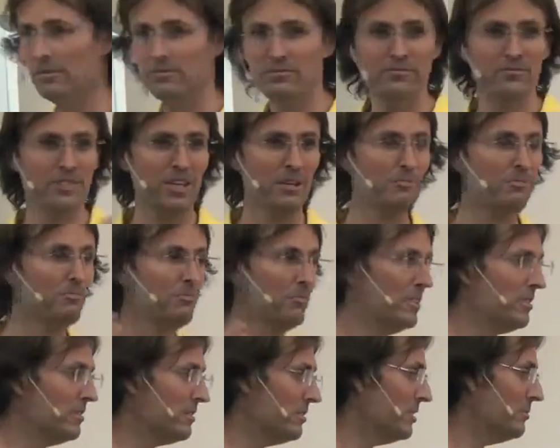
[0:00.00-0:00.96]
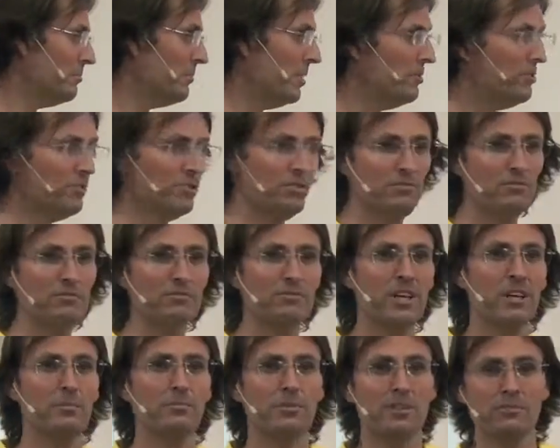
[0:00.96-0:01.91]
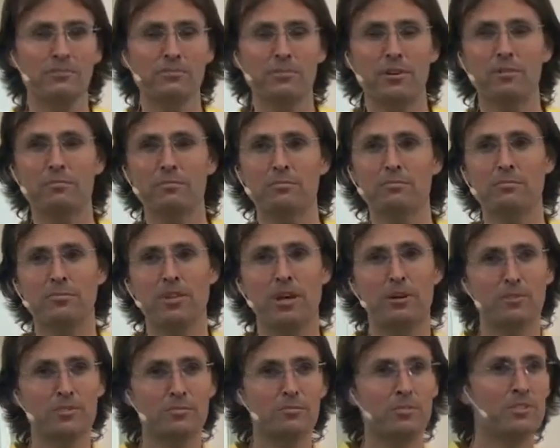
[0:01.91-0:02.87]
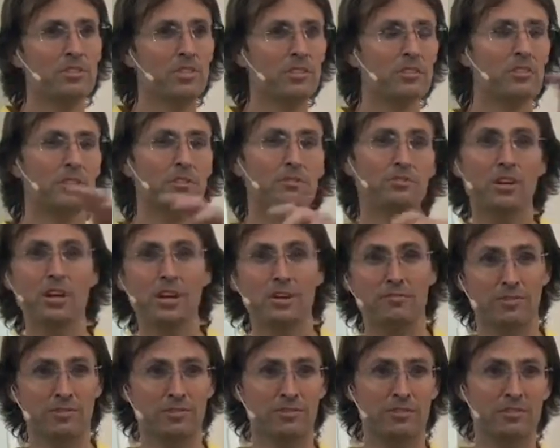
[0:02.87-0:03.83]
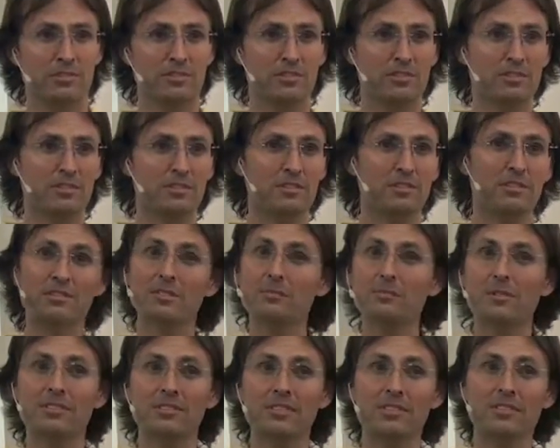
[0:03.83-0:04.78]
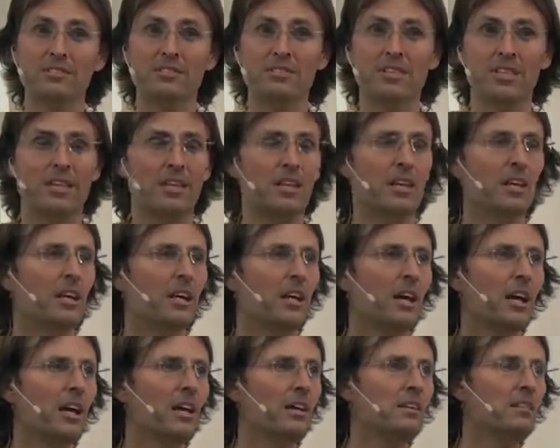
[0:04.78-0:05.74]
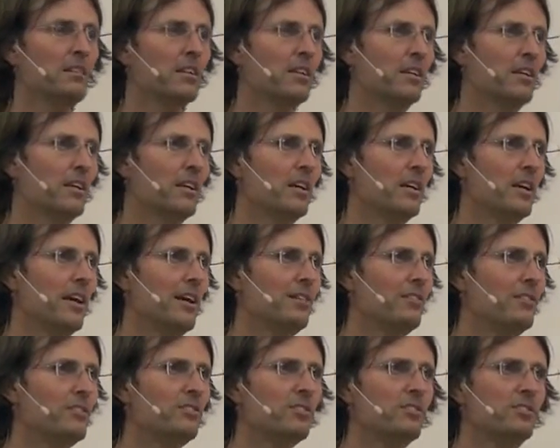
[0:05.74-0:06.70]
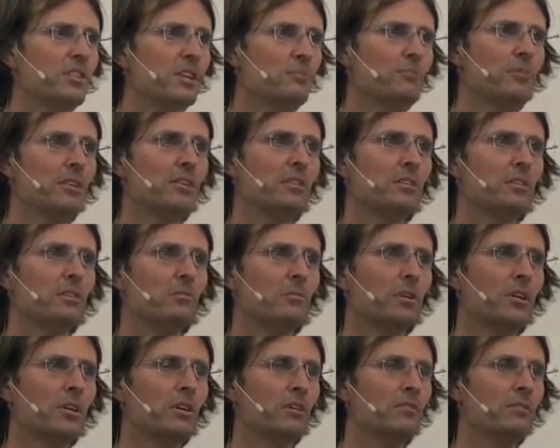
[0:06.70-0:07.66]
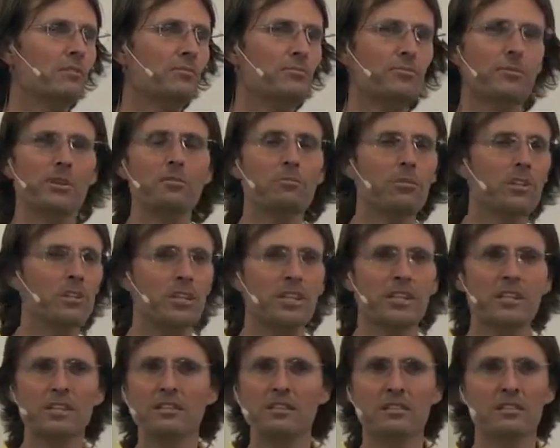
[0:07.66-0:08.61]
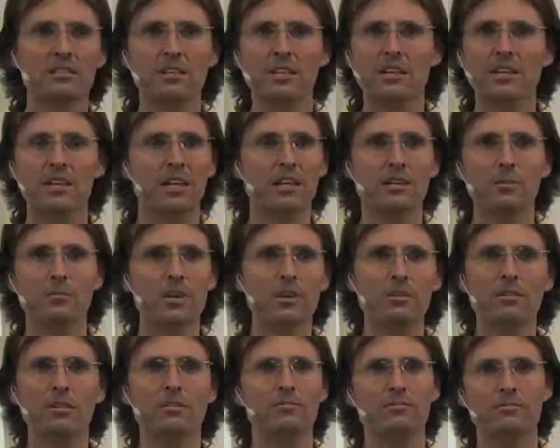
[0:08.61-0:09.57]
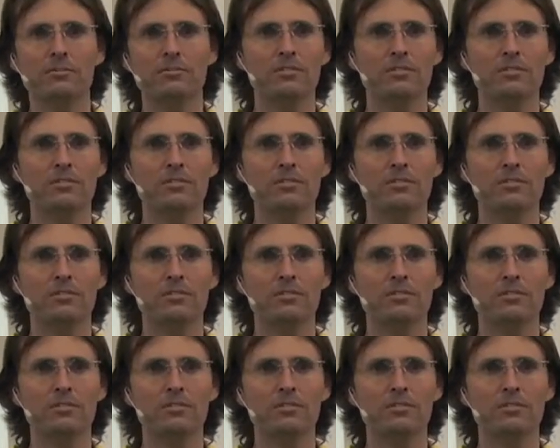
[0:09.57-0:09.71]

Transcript: of some emotion coming from those particular drivers. Does that make sense? Mm. And, and this is something that we're frequently unaware of